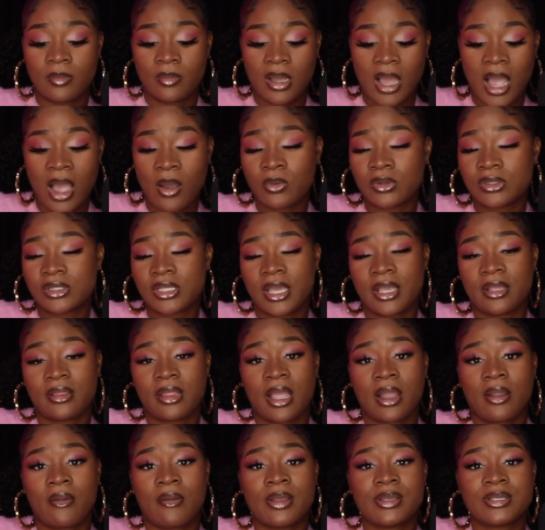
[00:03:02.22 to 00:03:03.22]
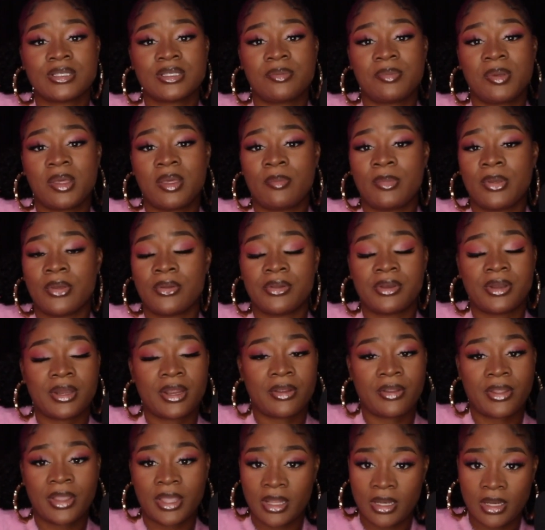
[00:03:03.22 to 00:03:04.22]
I will take that crazy to be a
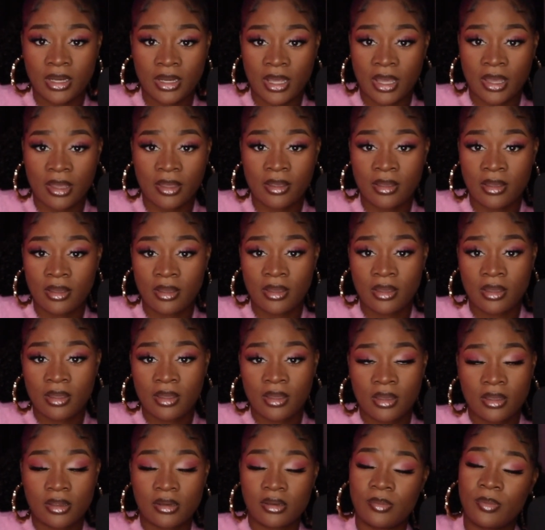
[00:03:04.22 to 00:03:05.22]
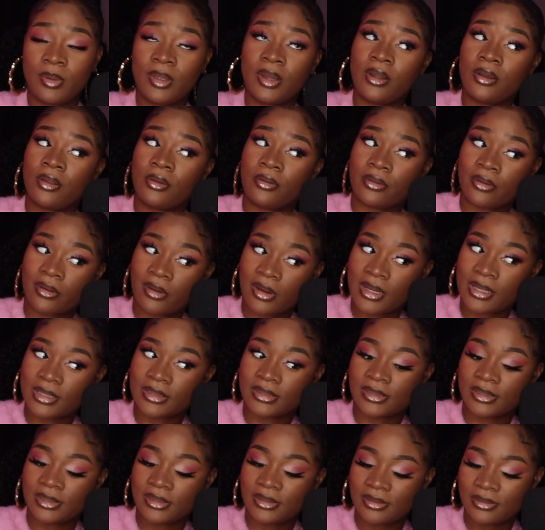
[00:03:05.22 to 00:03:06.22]
millionaire any day, depending on the
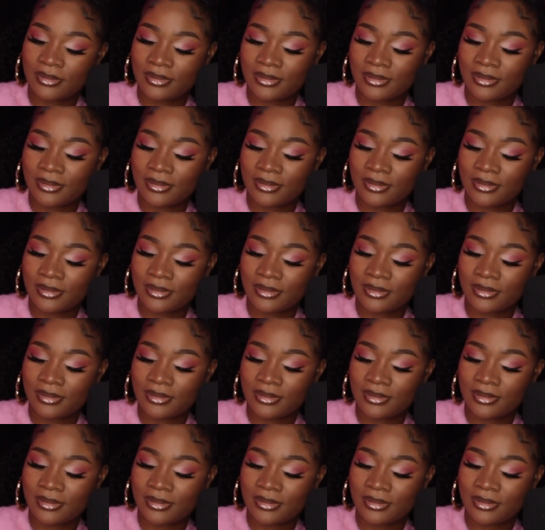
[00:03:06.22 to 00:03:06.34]
crazy.